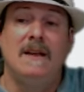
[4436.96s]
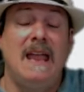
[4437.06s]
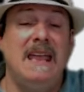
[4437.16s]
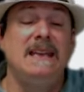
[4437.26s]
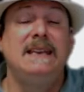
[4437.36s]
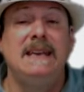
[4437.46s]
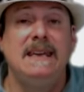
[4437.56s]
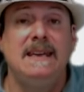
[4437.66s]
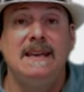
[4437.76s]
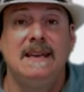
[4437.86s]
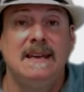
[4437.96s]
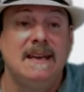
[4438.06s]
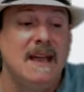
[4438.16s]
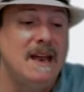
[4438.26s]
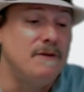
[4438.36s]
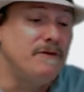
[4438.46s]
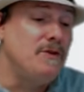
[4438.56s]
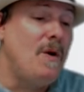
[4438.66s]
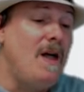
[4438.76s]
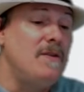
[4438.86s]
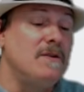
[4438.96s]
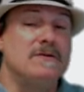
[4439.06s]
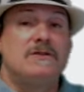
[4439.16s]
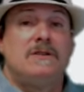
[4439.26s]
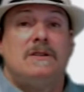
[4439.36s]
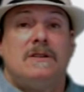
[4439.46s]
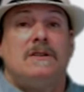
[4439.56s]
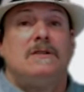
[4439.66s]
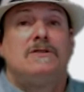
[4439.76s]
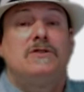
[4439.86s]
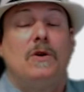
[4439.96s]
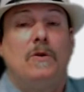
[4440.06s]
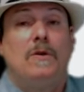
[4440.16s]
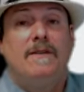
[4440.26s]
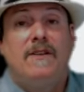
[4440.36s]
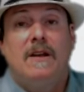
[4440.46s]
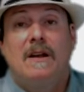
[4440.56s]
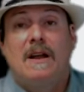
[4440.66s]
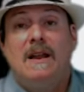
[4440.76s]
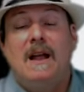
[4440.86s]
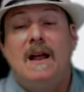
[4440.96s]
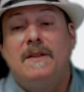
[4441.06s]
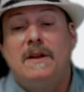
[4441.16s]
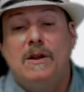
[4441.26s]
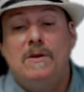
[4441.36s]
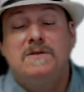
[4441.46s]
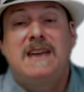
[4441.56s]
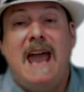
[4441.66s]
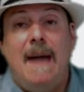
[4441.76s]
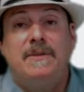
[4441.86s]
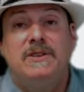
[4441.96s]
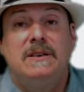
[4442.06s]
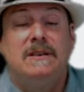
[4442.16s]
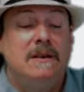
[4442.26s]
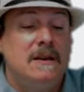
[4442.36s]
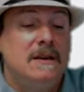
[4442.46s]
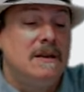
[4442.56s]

Hindi, and a few others. So if you click on the closed caption